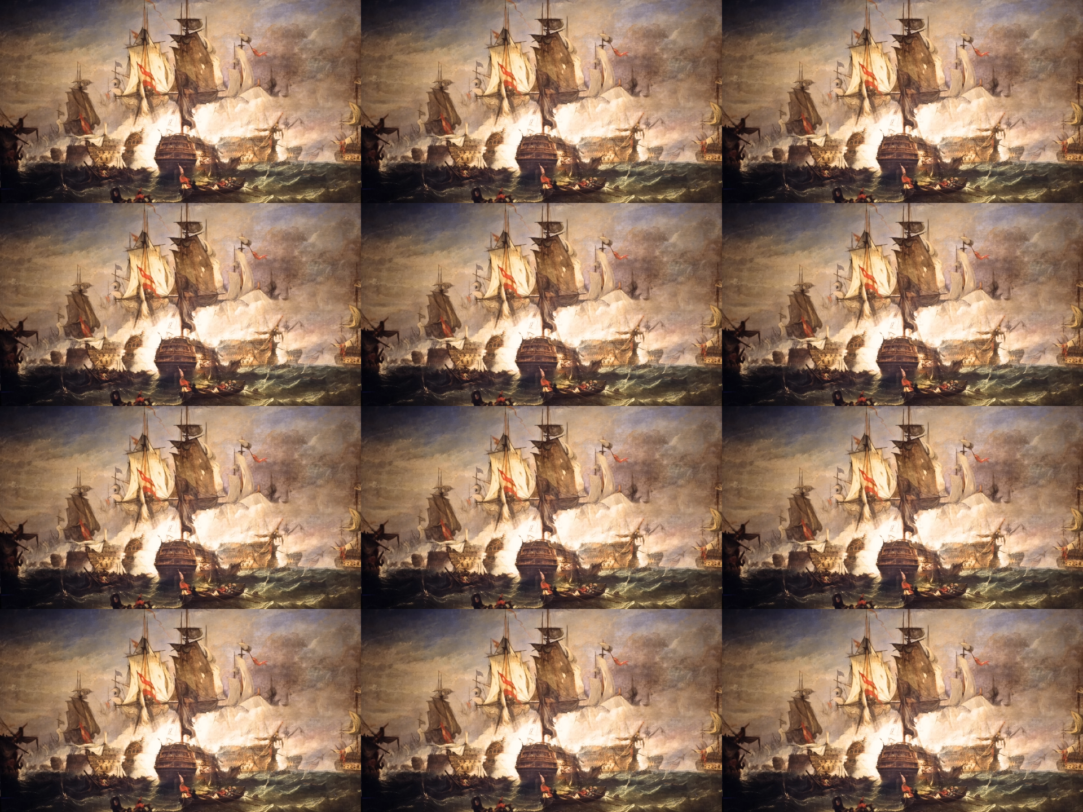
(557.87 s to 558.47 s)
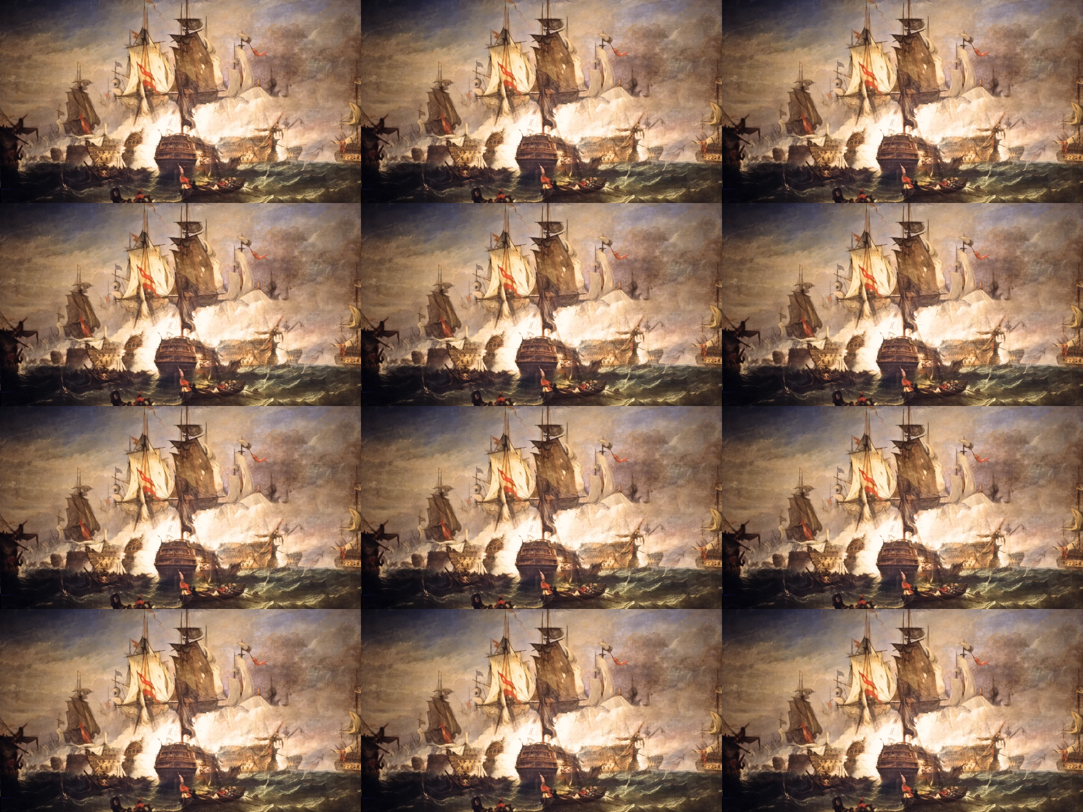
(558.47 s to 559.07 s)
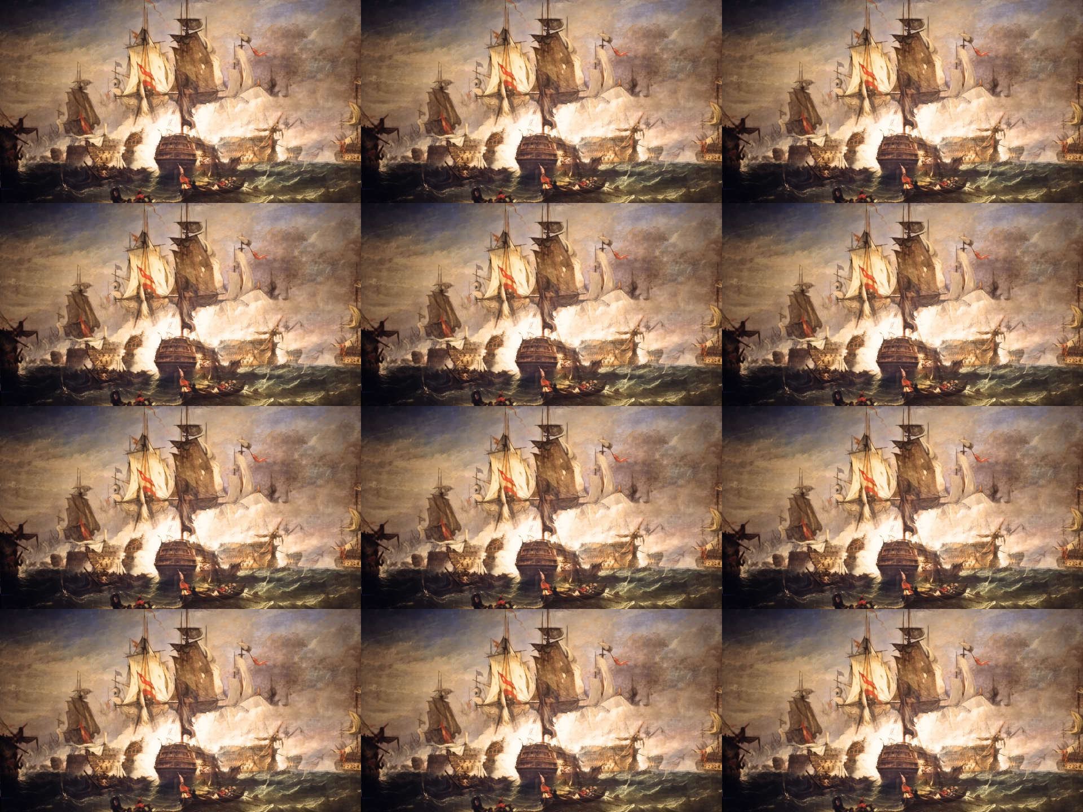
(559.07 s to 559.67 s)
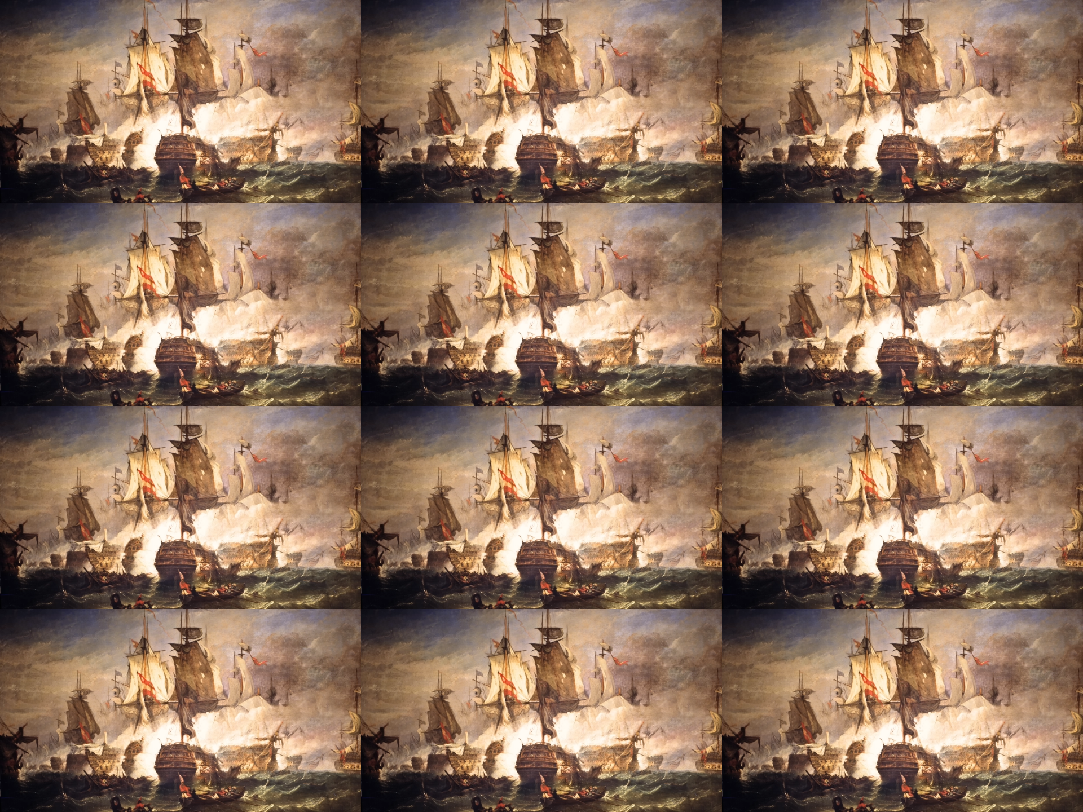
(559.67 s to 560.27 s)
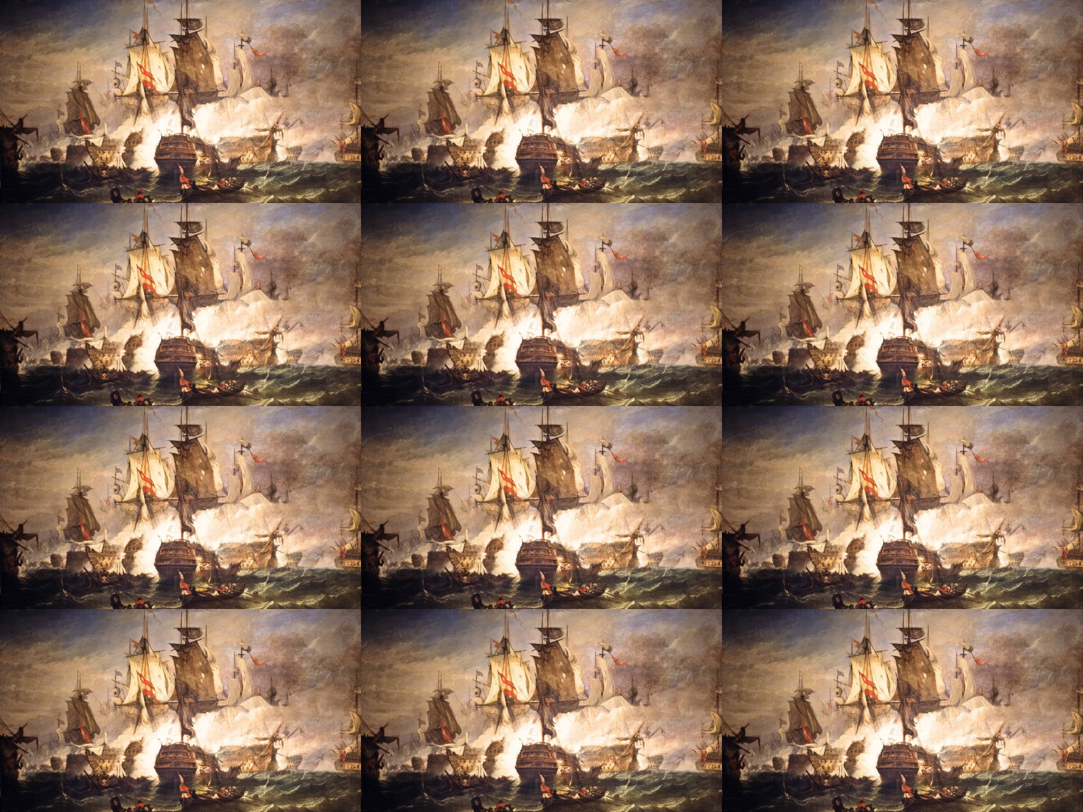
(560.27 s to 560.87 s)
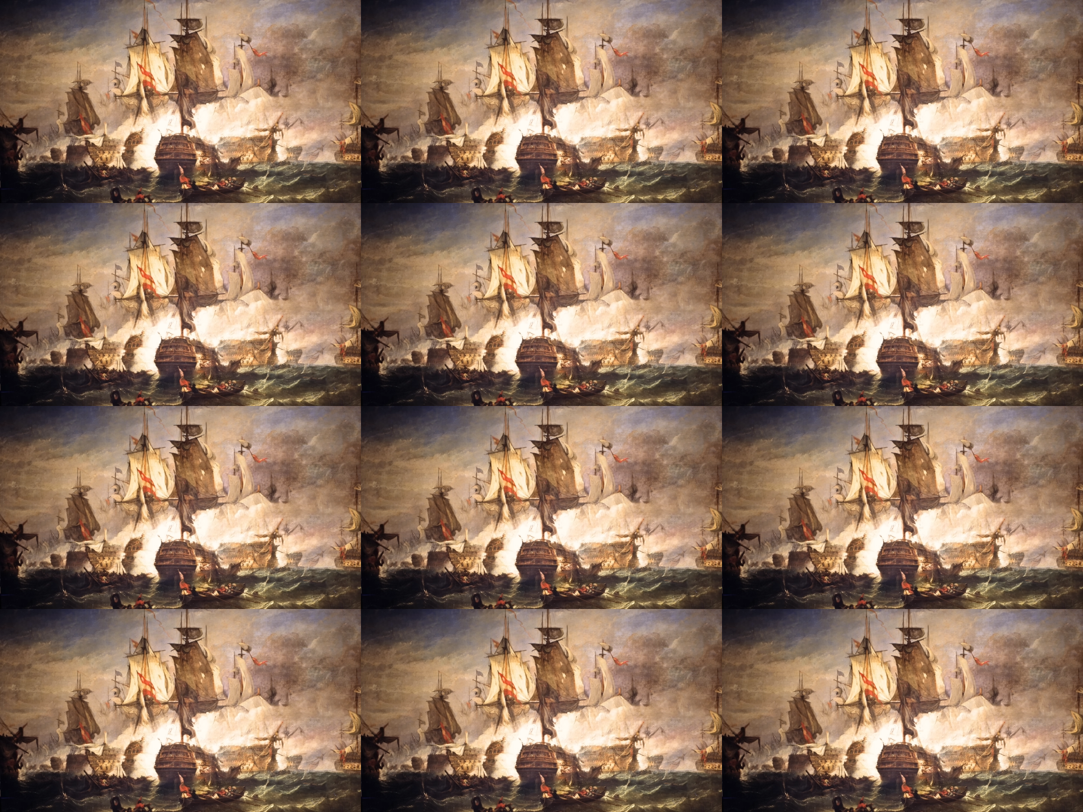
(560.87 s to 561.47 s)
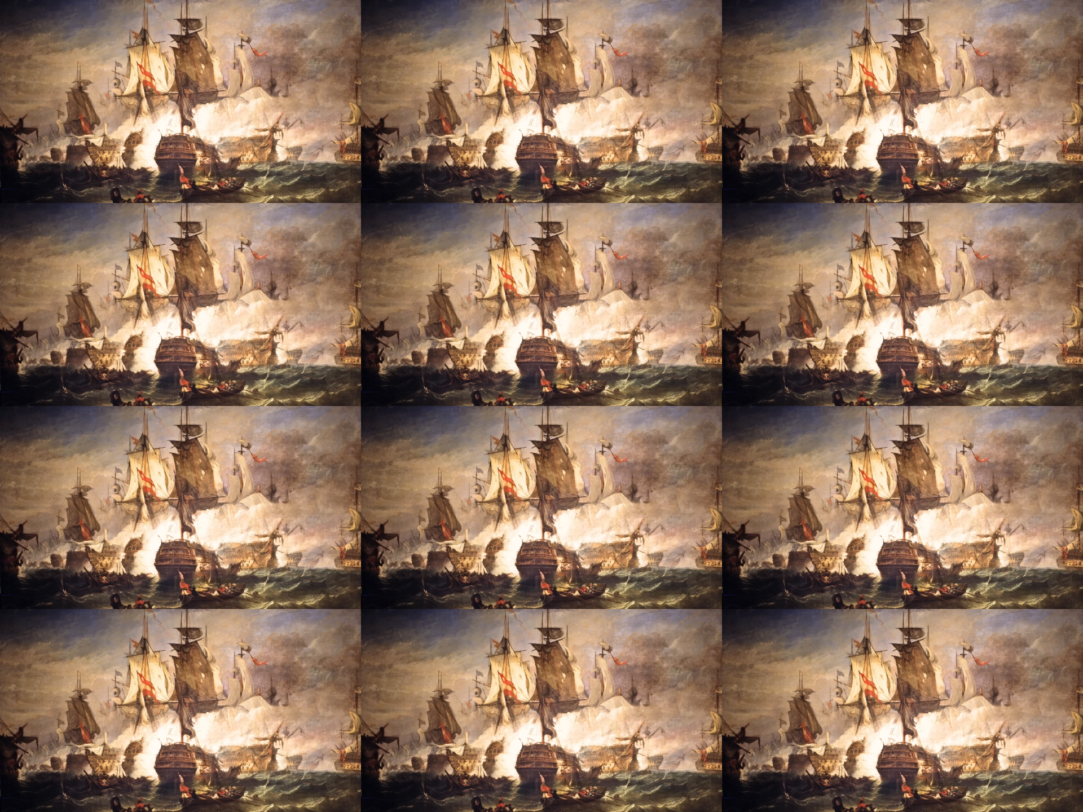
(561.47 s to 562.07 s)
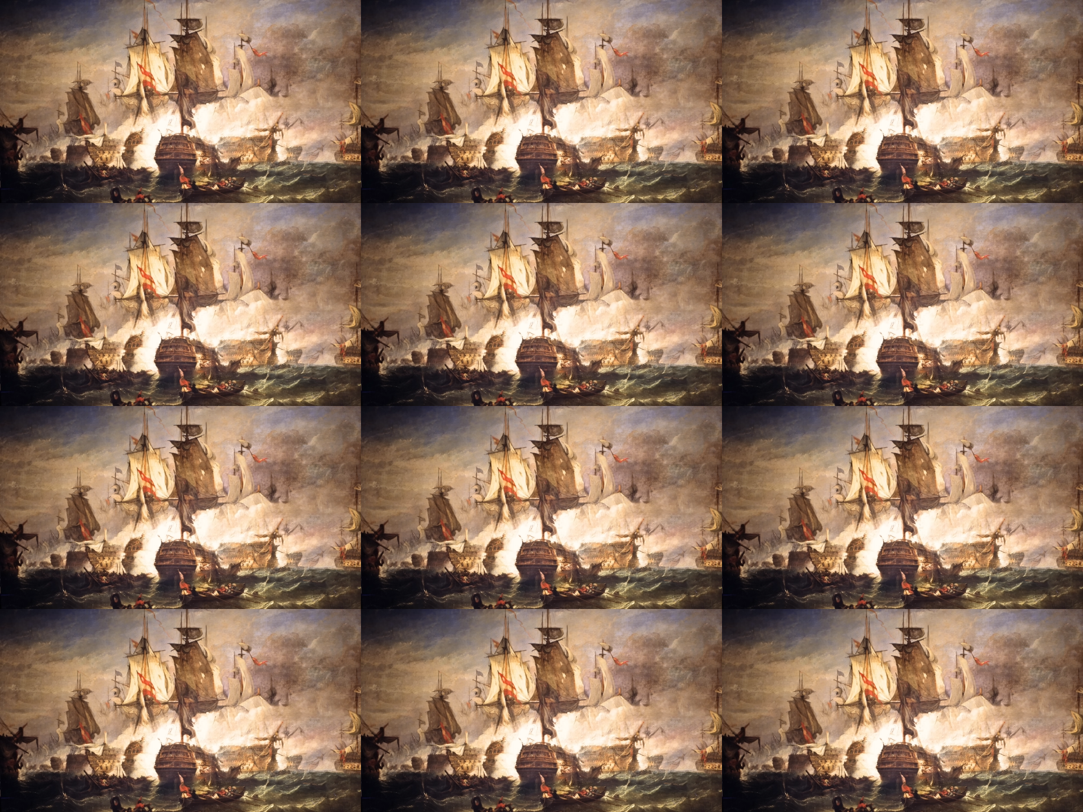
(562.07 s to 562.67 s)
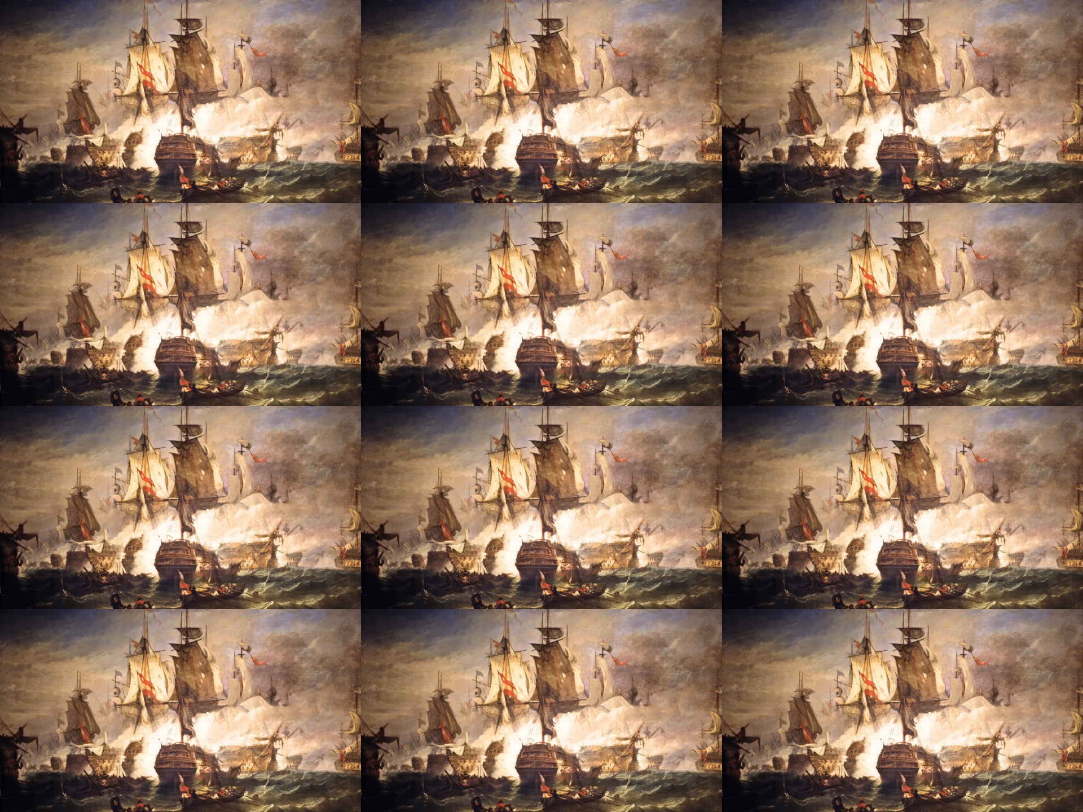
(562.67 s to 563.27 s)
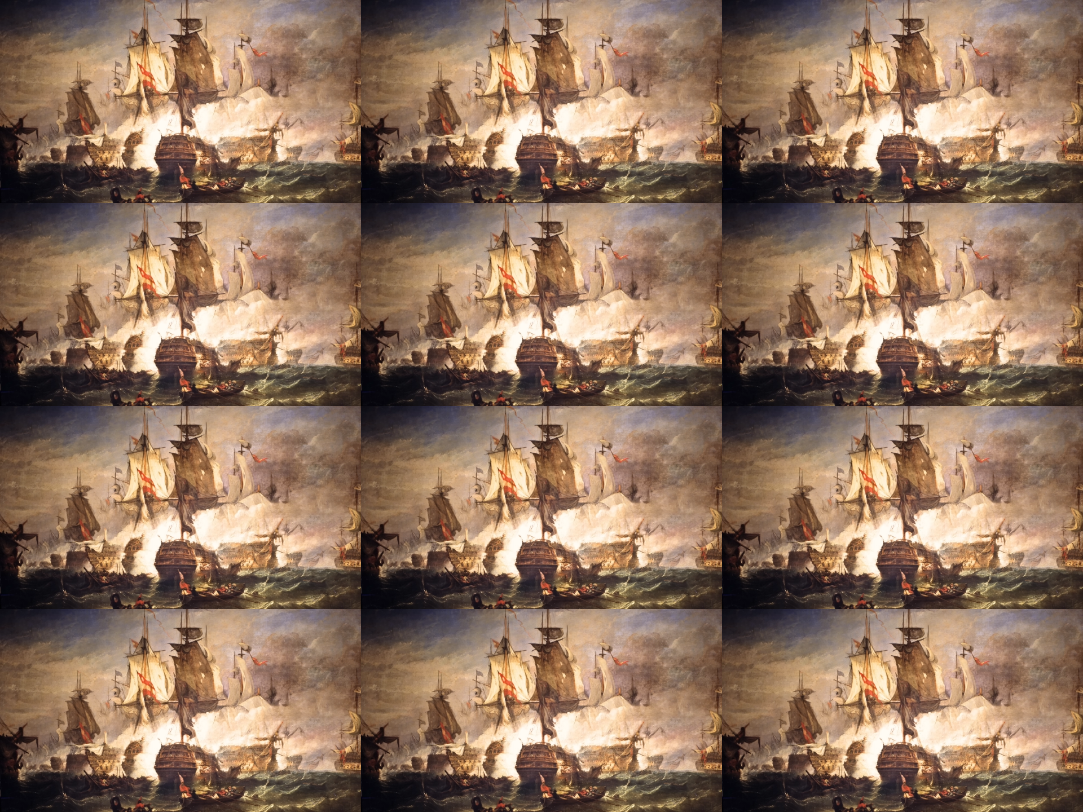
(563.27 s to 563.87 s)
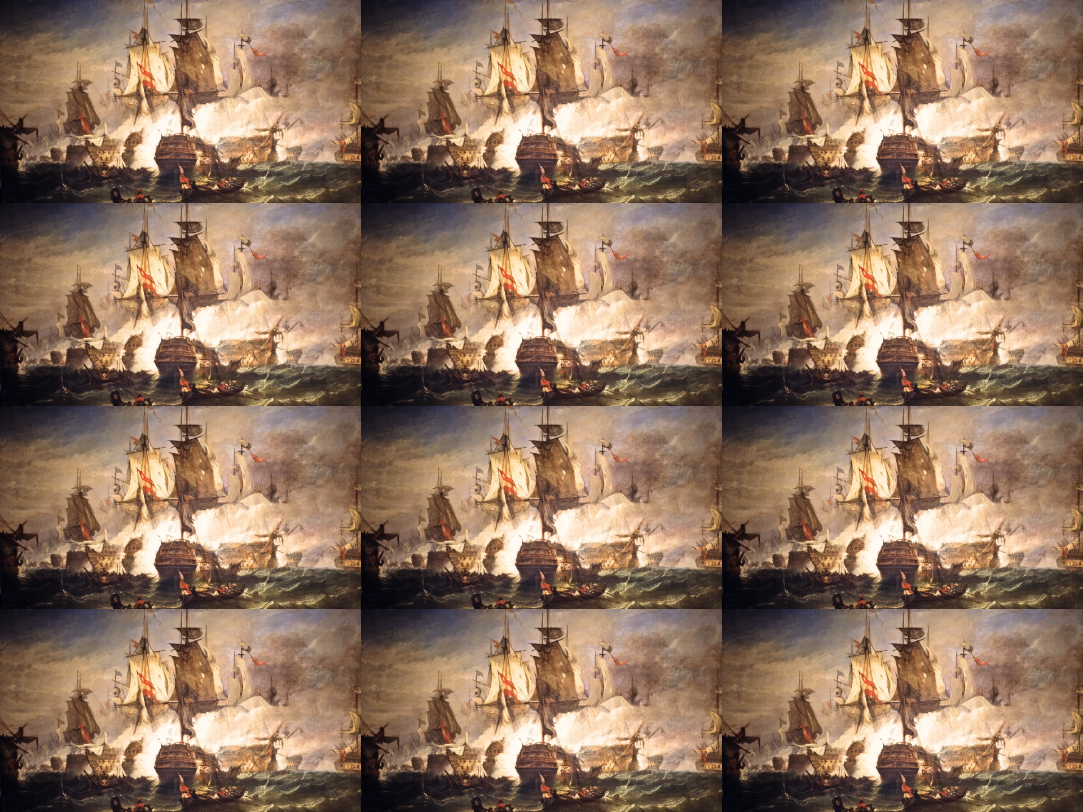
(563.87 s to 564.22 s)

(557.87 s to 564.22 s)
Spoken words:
No face is visible, so there are no lips to read.